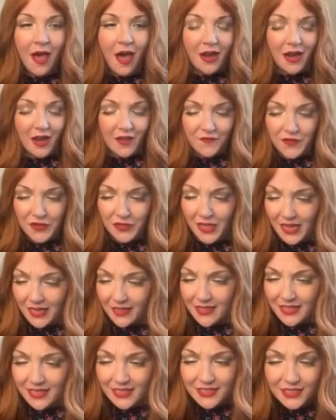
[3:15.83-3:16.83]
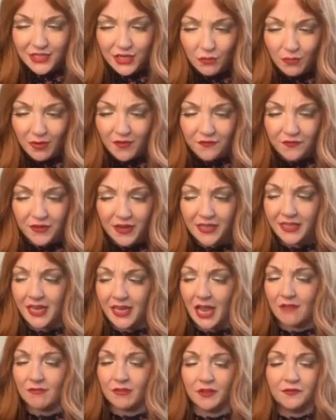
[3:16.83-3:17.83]
And I feel like this year we finally
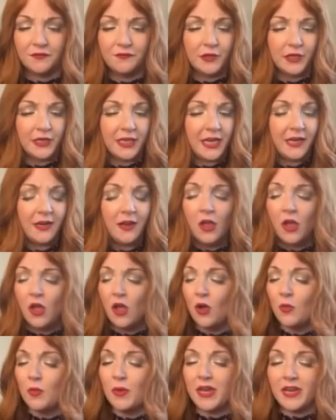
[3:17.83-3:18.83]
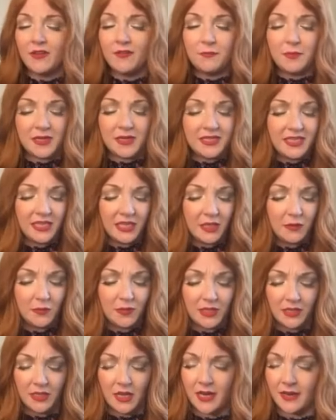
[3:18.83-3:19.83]
have our footing. We've been dealing with
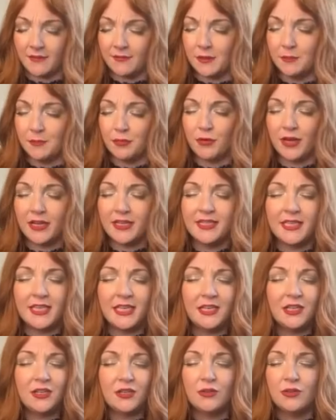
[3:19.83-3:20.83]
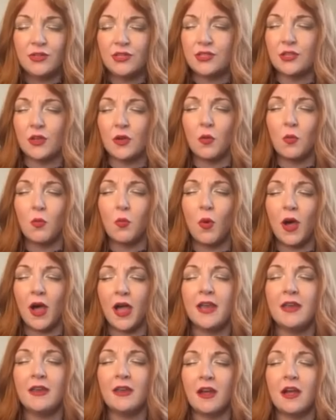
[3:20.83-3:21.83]
a lot of depressing news, so
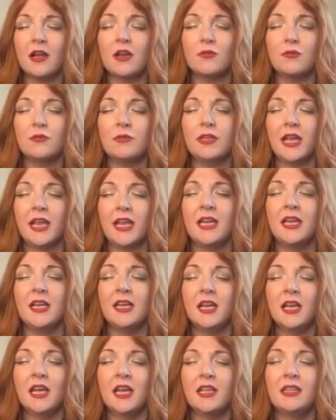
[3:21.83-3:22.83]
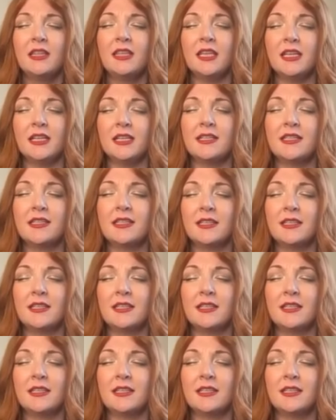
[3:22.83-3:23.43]
why not create this